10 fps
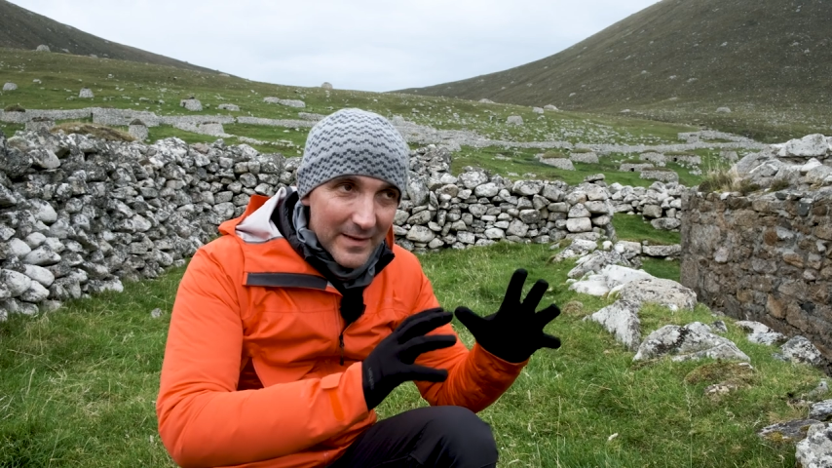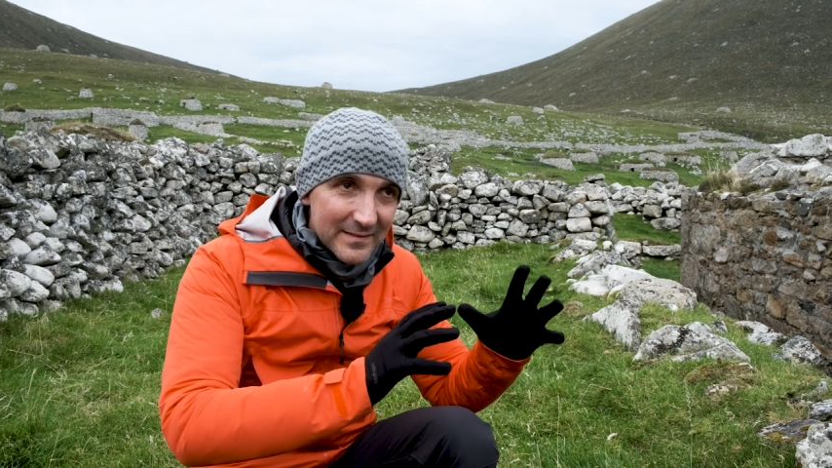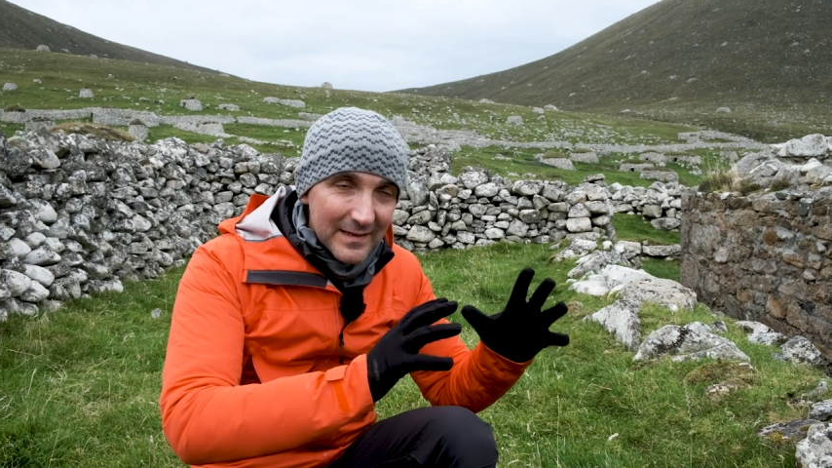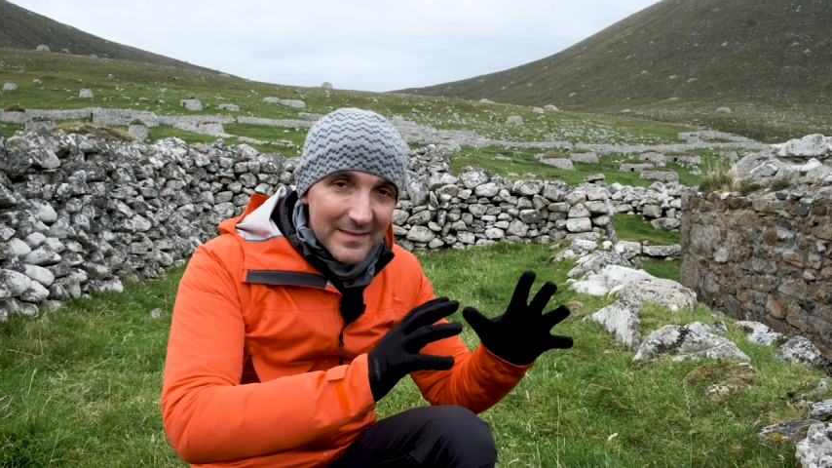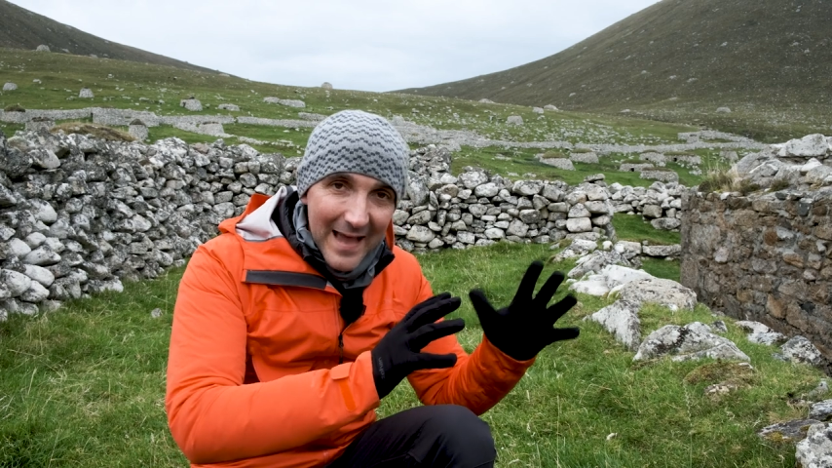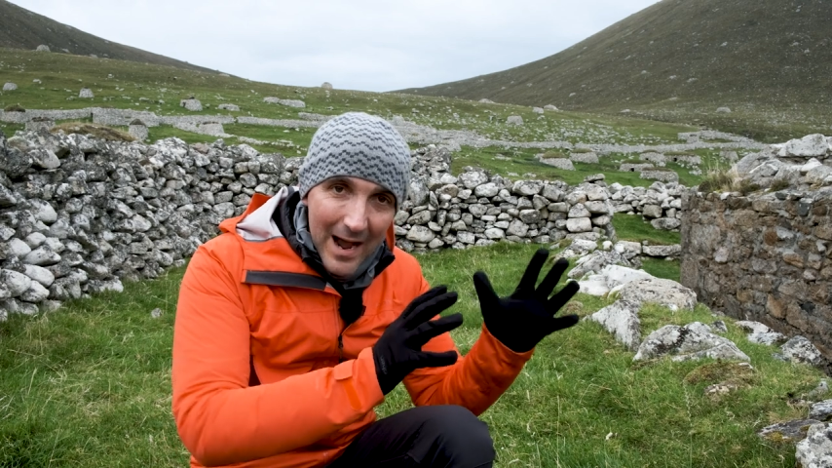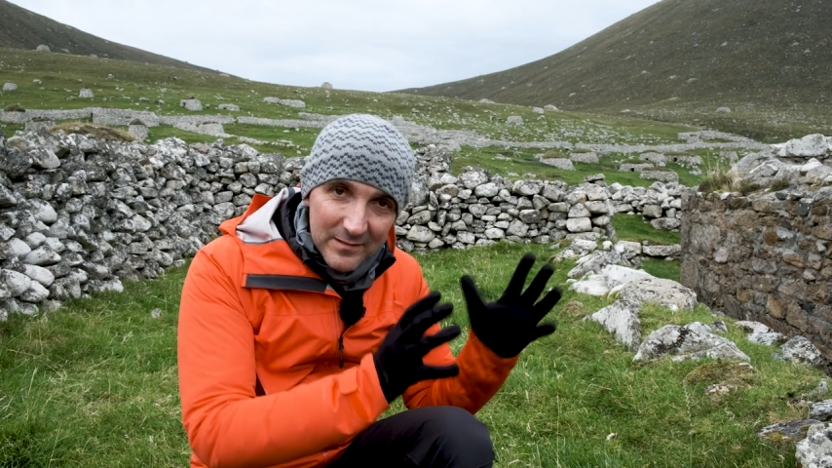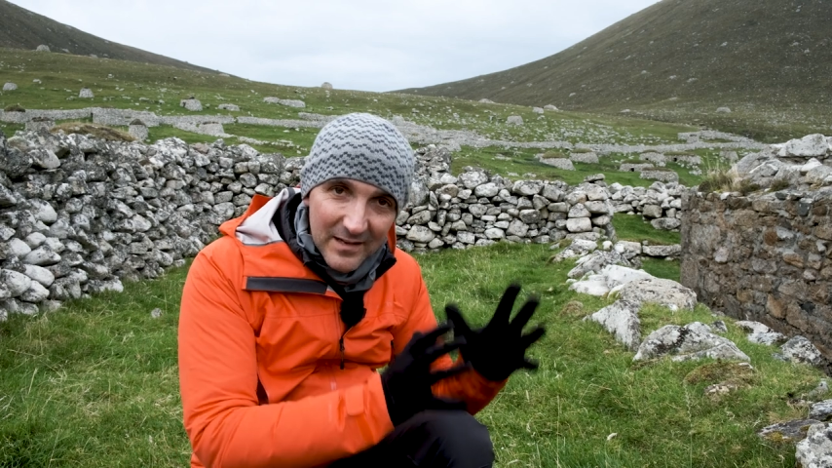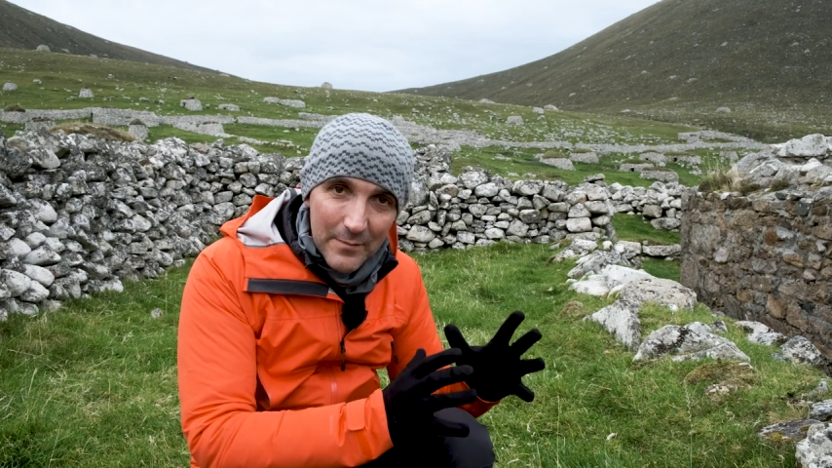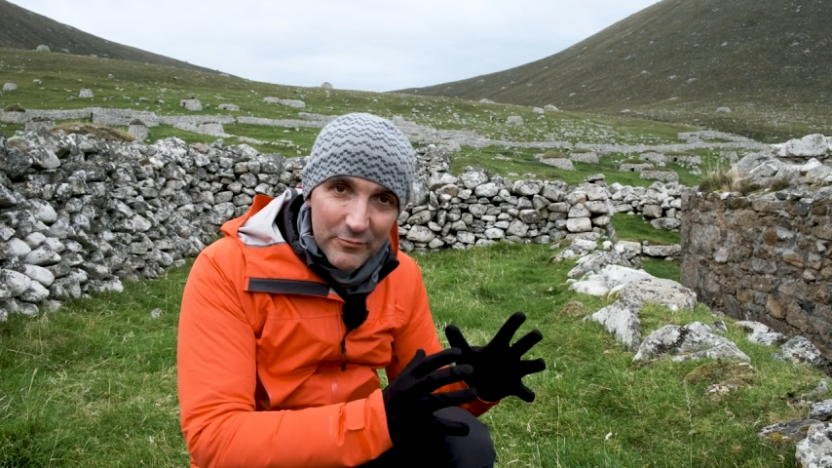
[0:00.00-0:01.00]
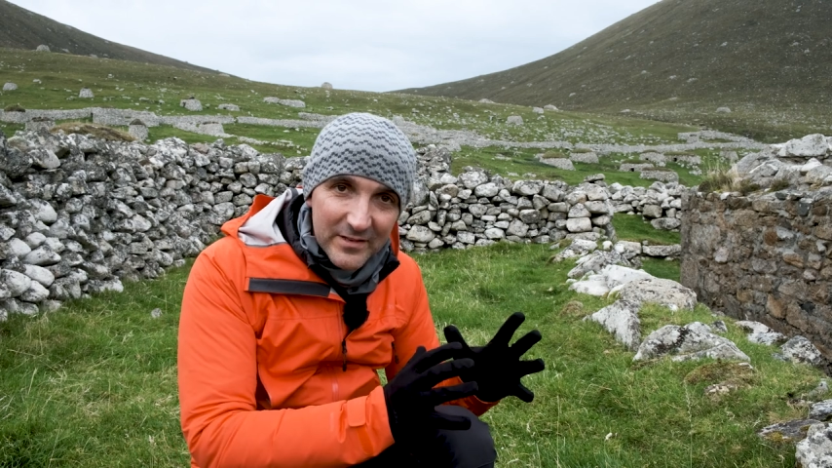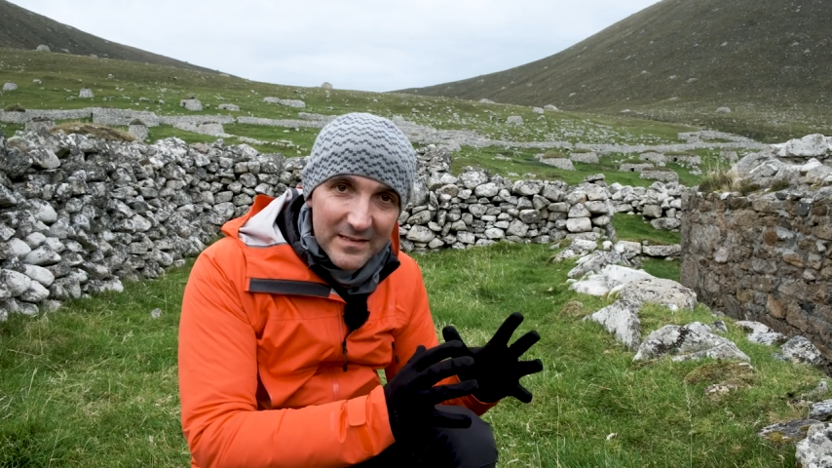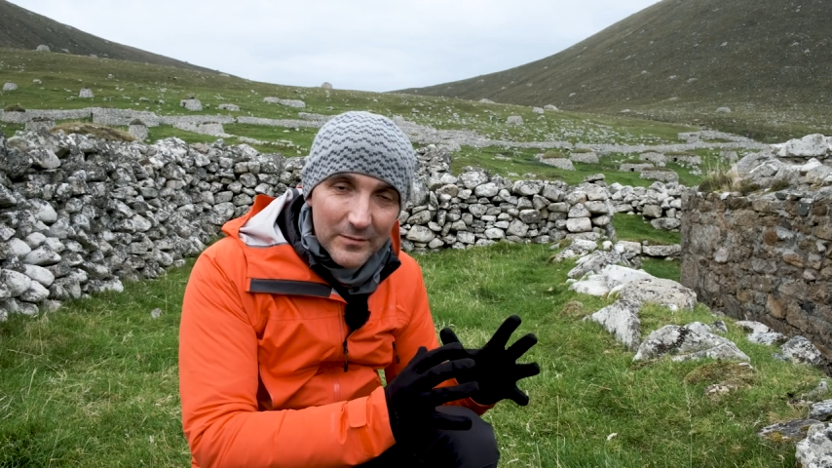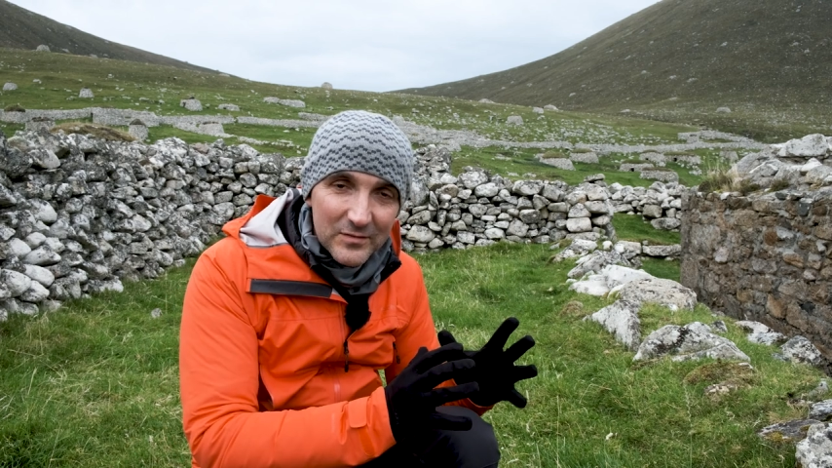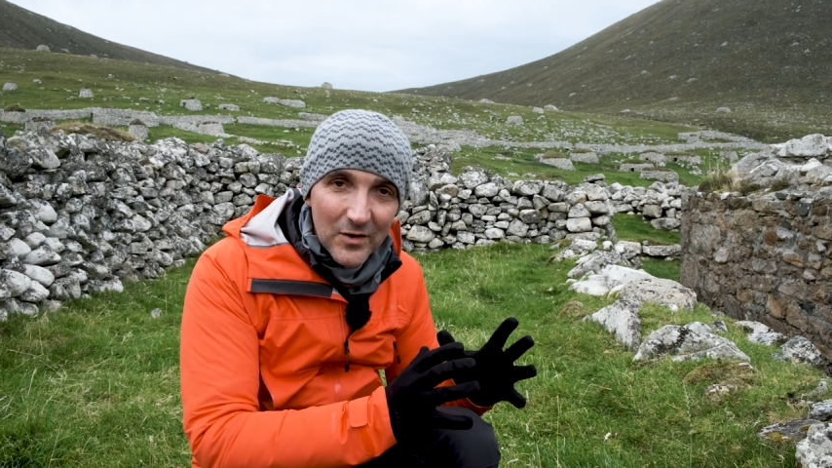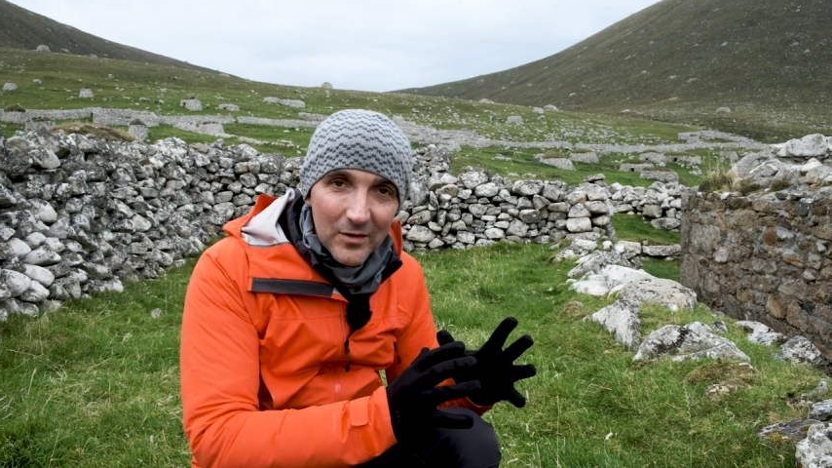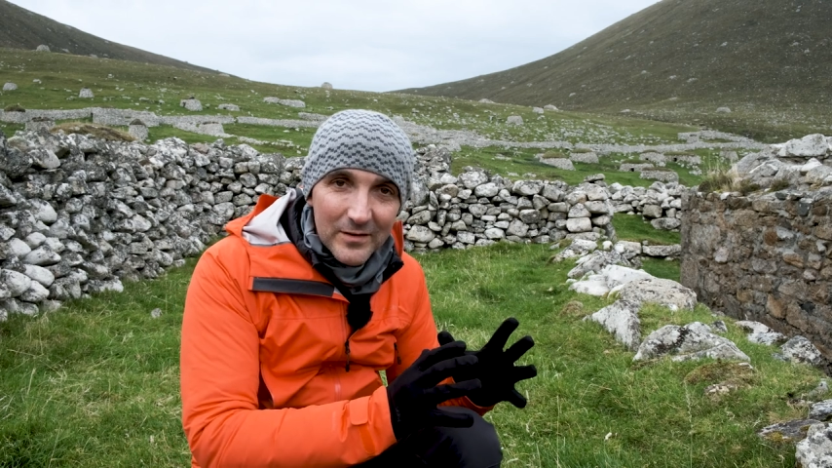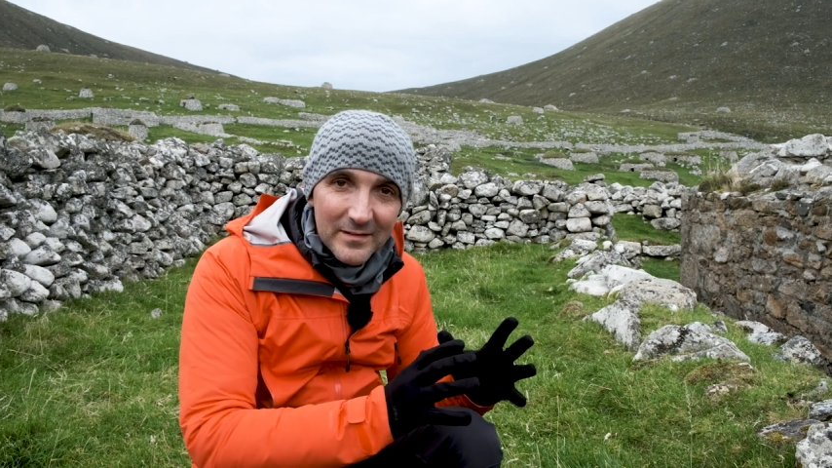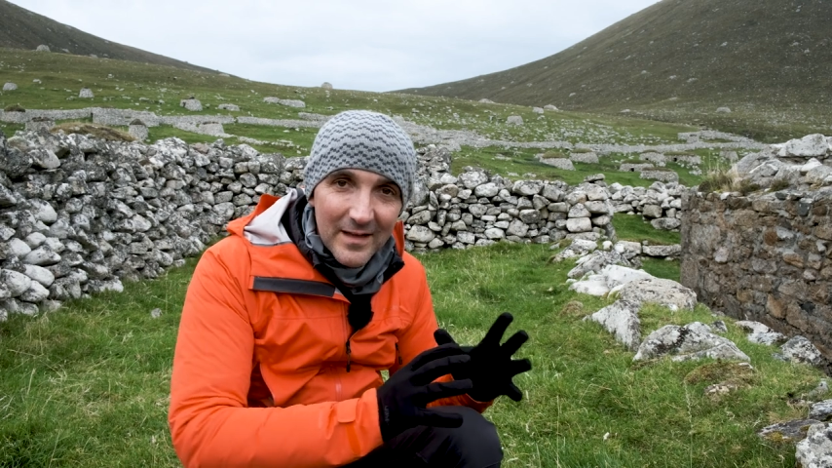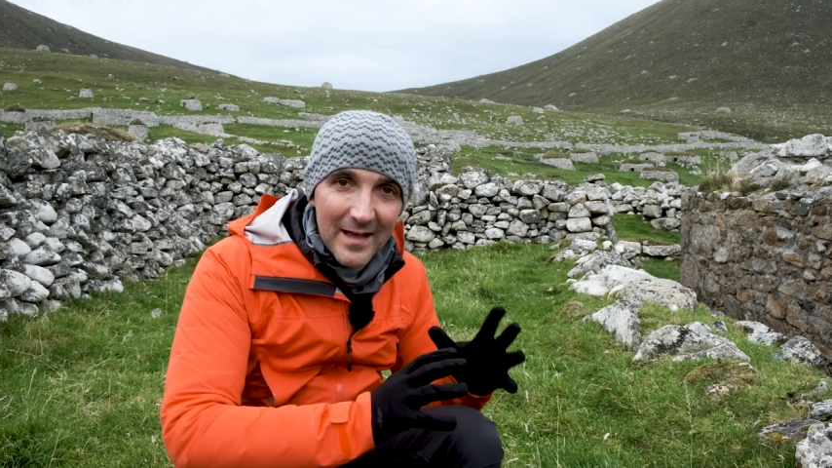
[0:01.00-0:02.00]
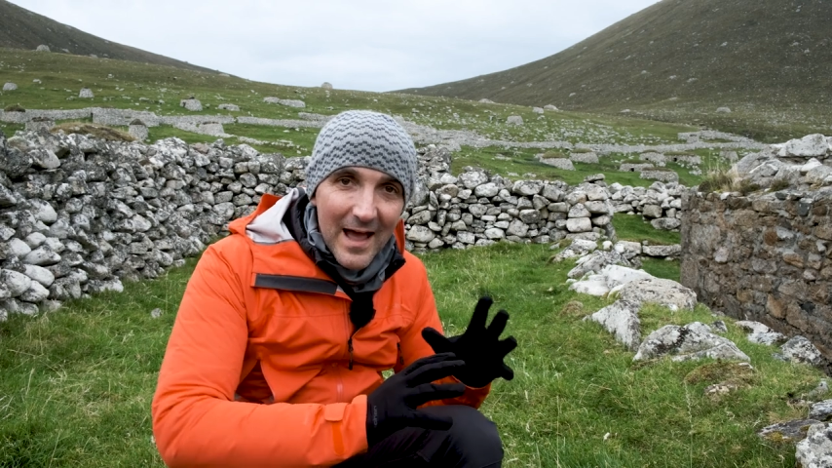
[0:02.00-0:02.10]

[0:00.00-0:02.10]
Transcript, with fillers: basically in the Outer Hebrides of Scotland,